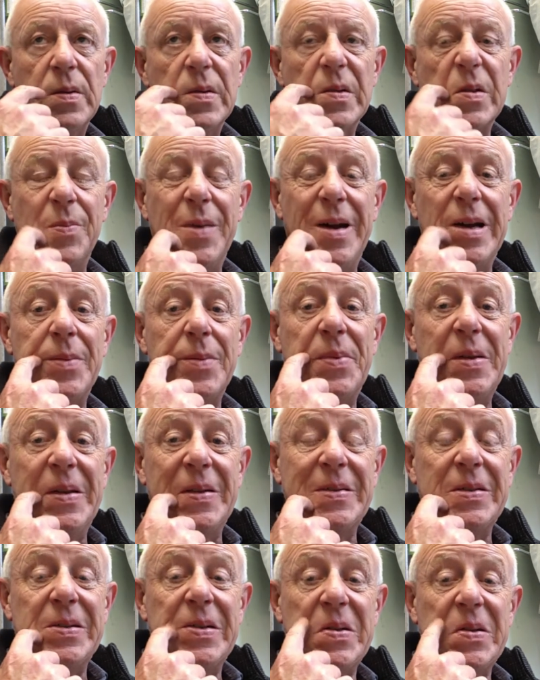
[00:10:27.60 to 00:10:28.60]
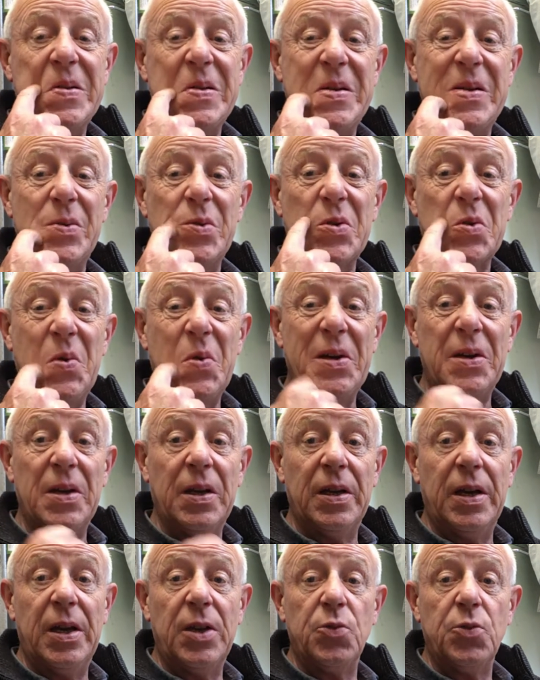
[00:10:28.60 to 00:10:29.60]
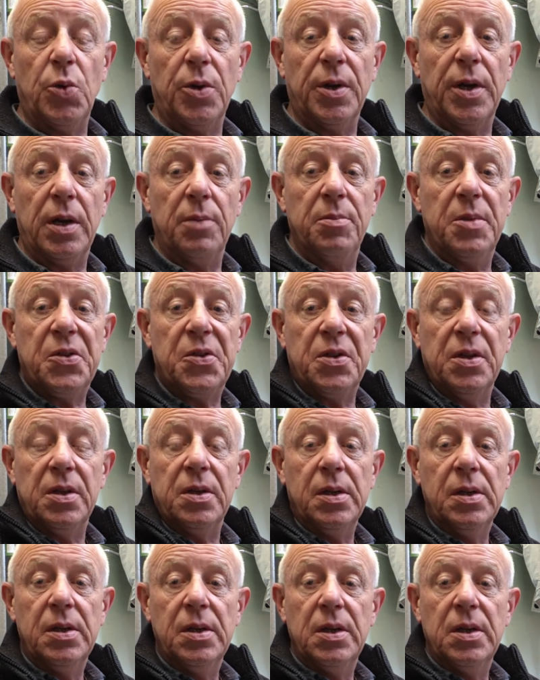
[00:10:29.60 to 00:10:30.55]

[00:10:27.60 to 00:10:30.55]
tomato plants. It was quite a large one, I had missed it.